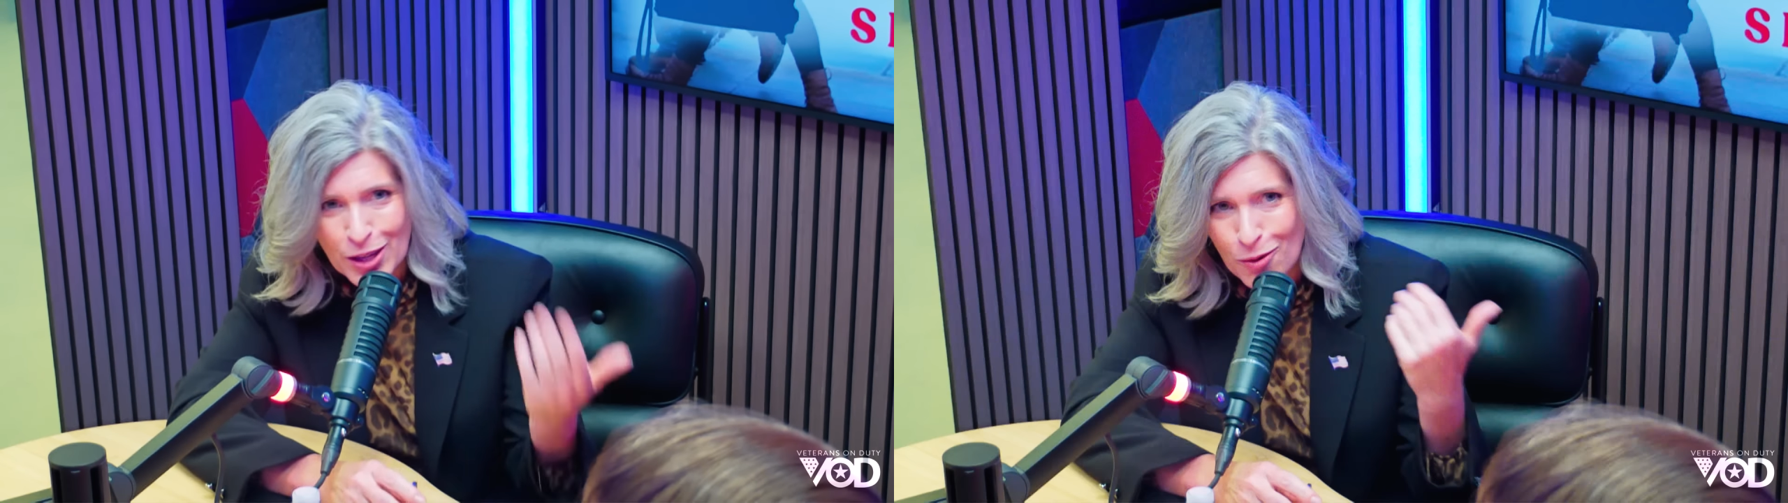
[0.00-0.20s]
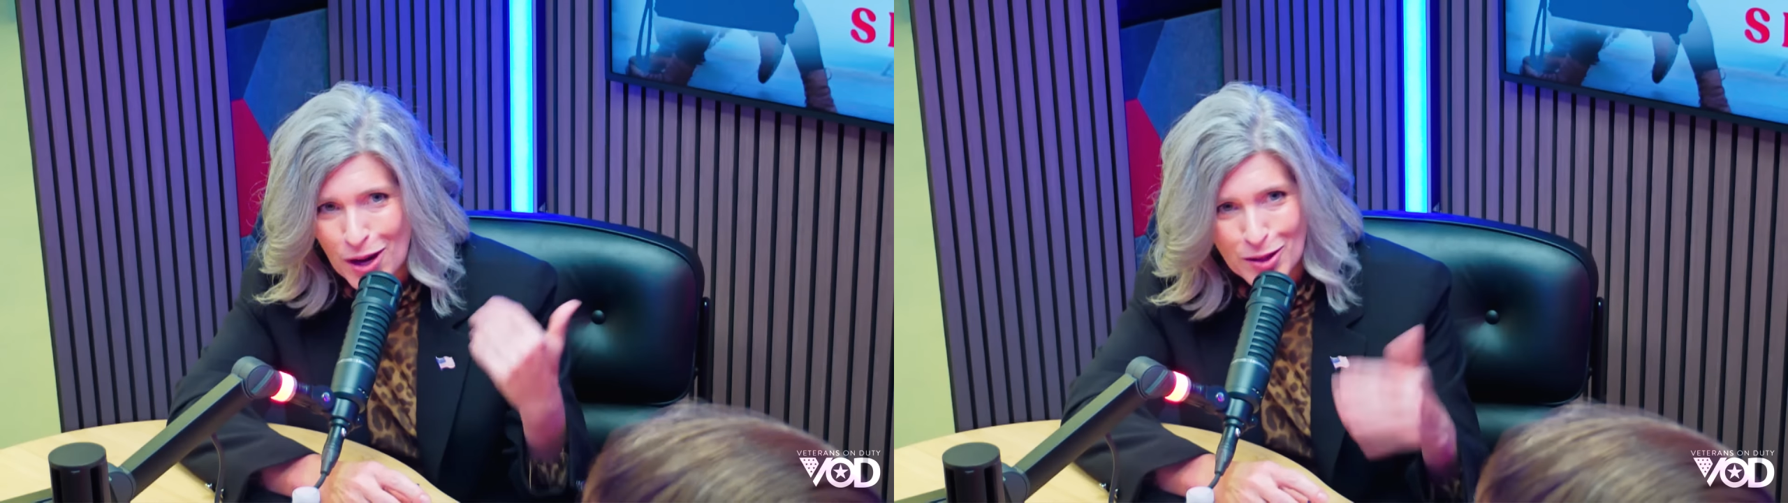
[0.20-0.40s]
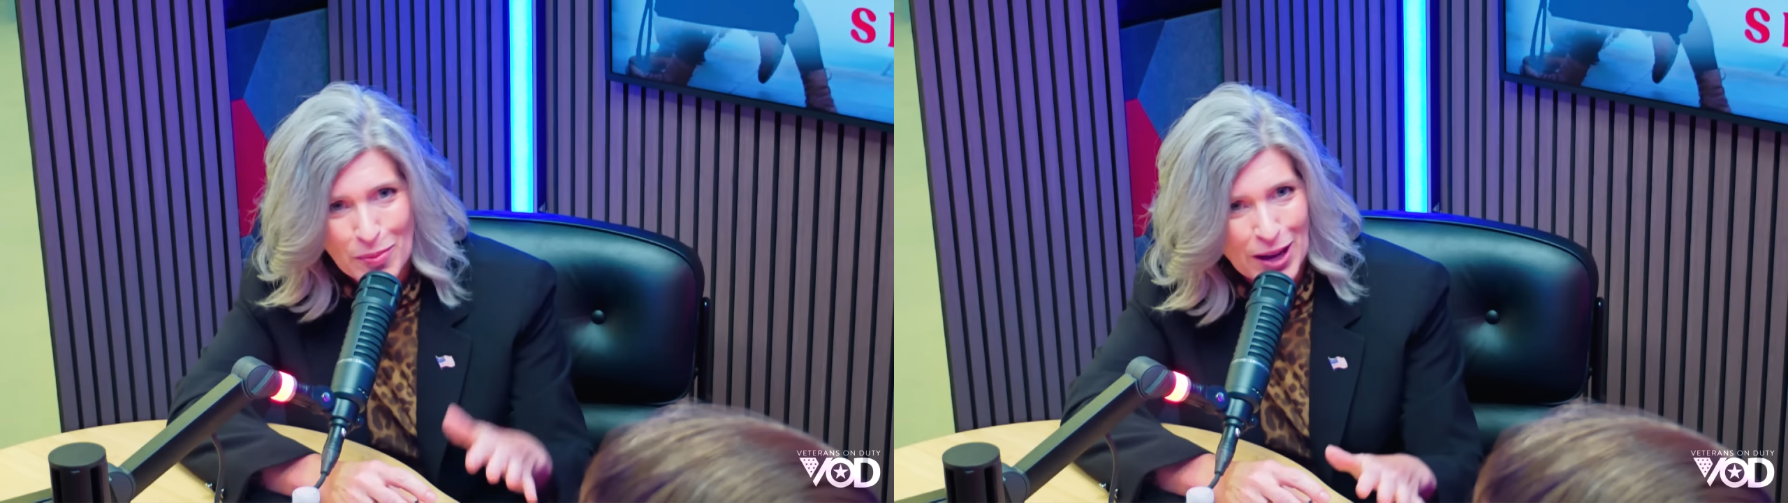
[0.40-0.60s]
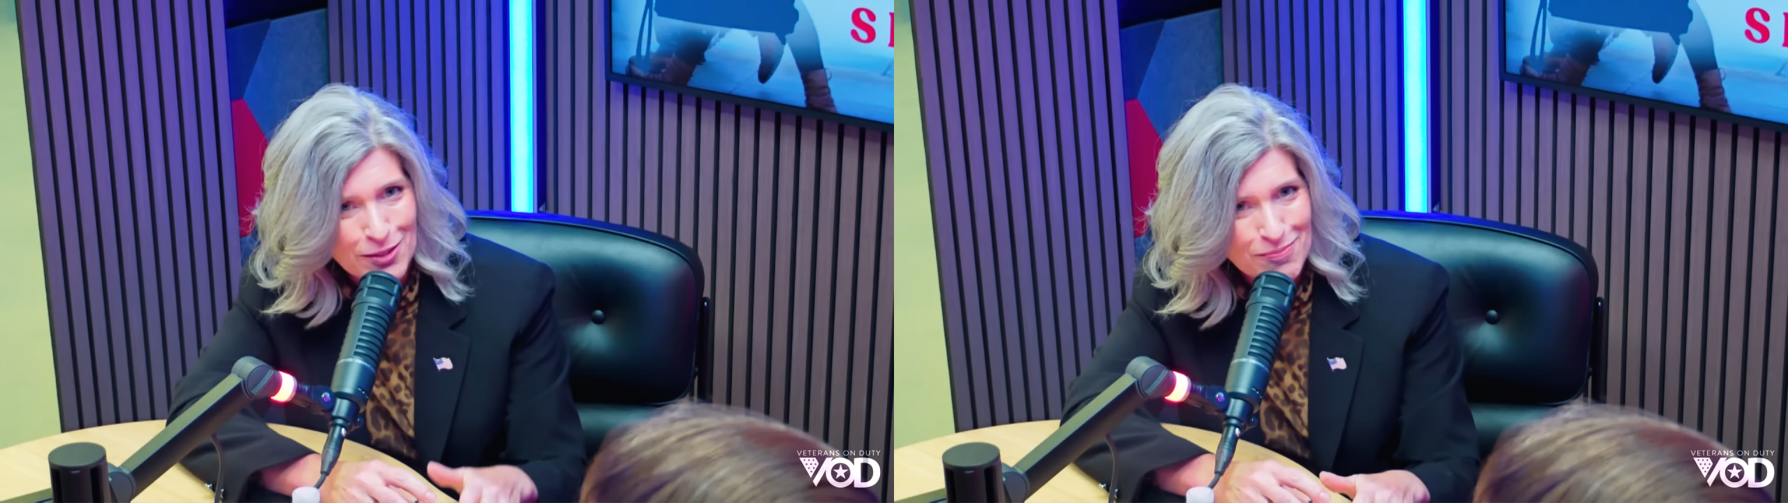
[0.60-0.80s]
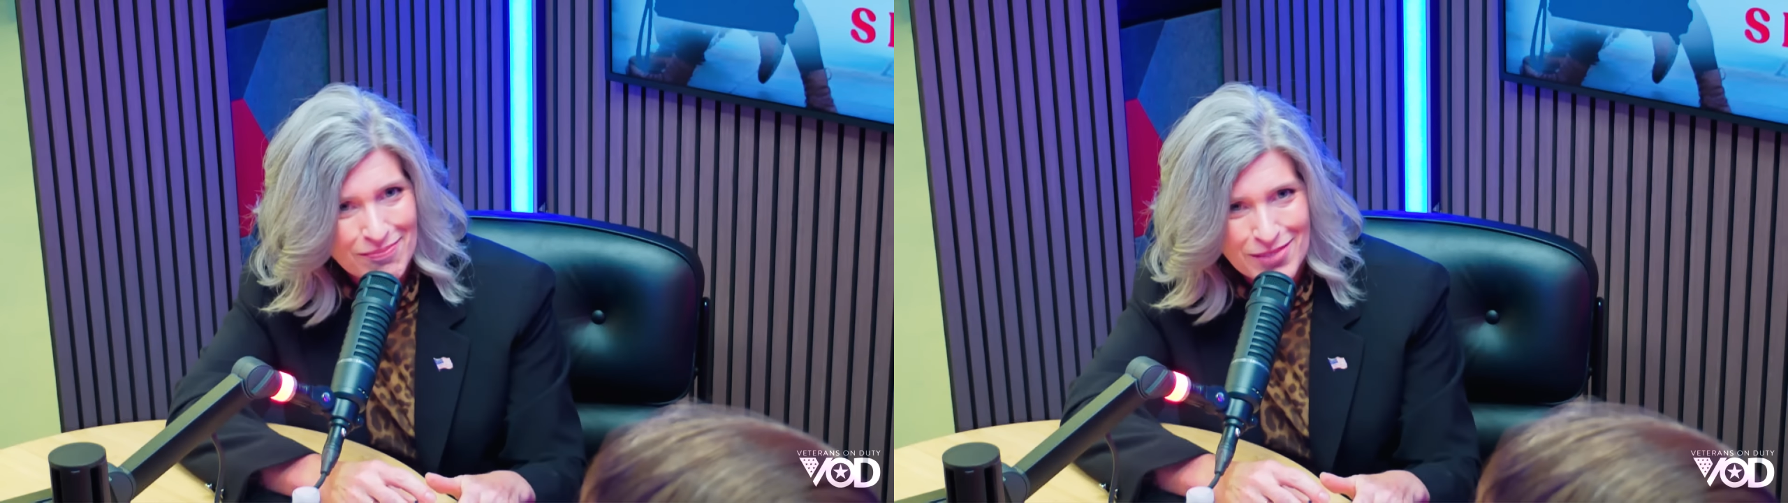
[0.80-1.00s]
know all
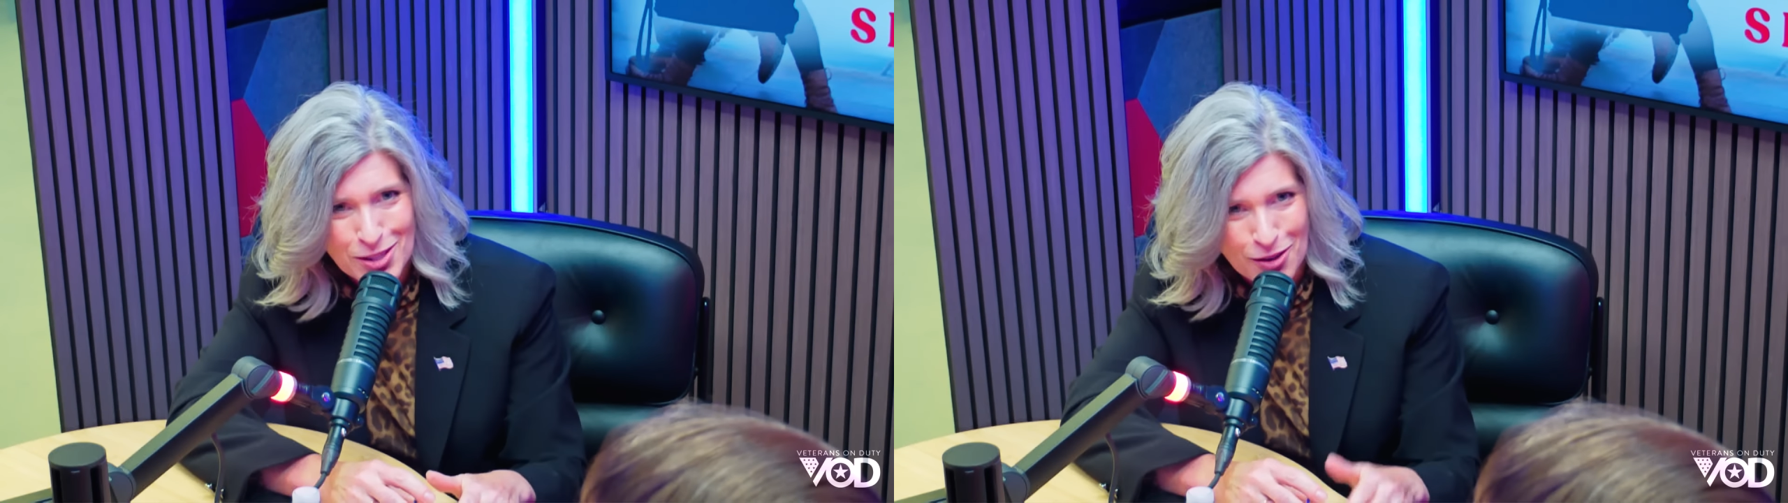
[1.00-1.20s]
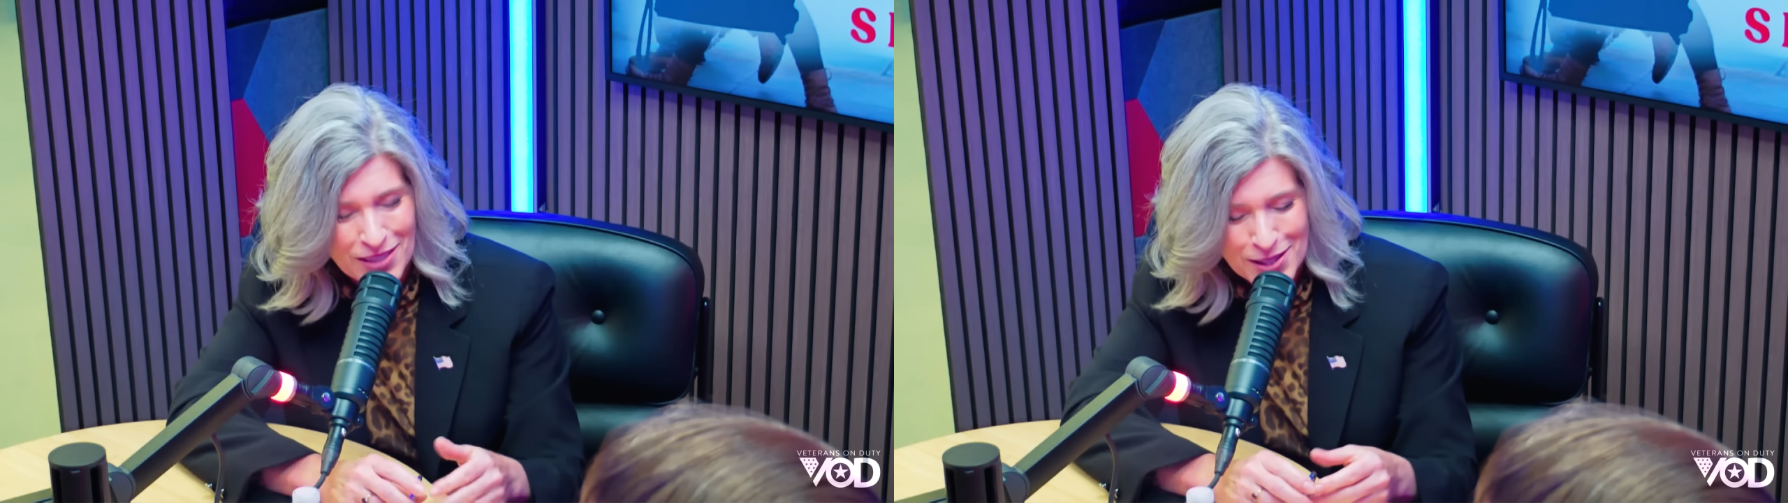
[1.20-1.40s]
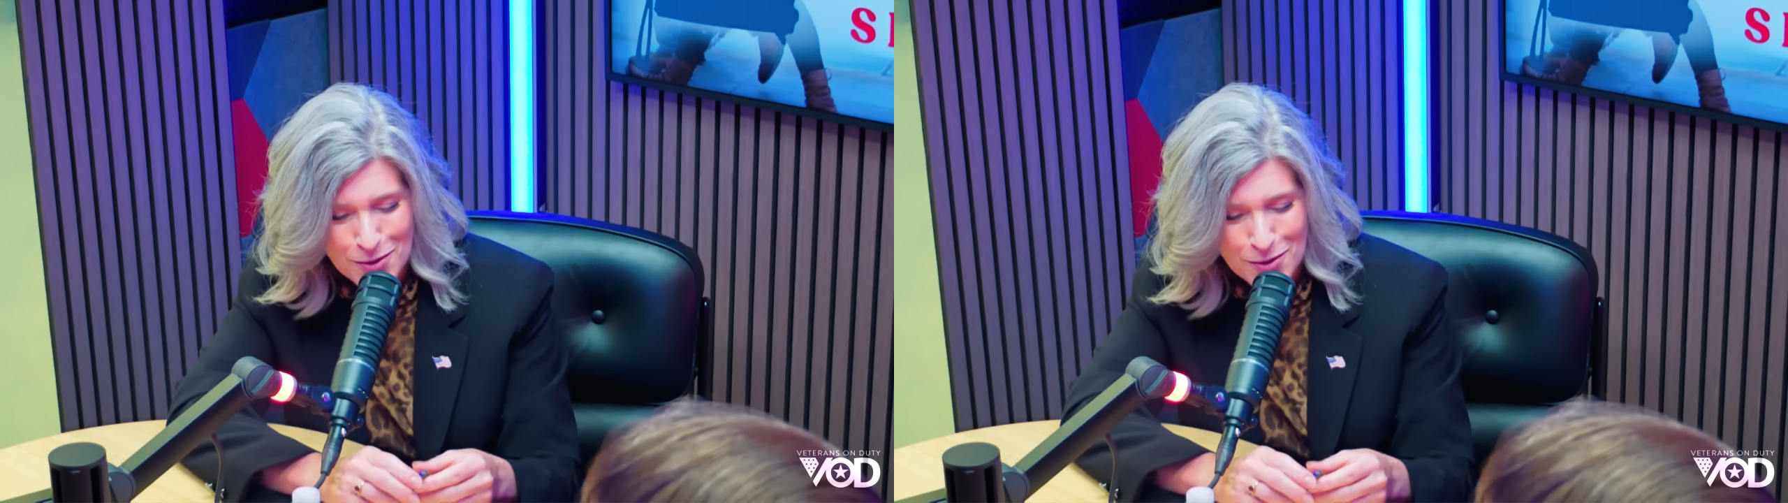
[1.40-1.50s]
about service.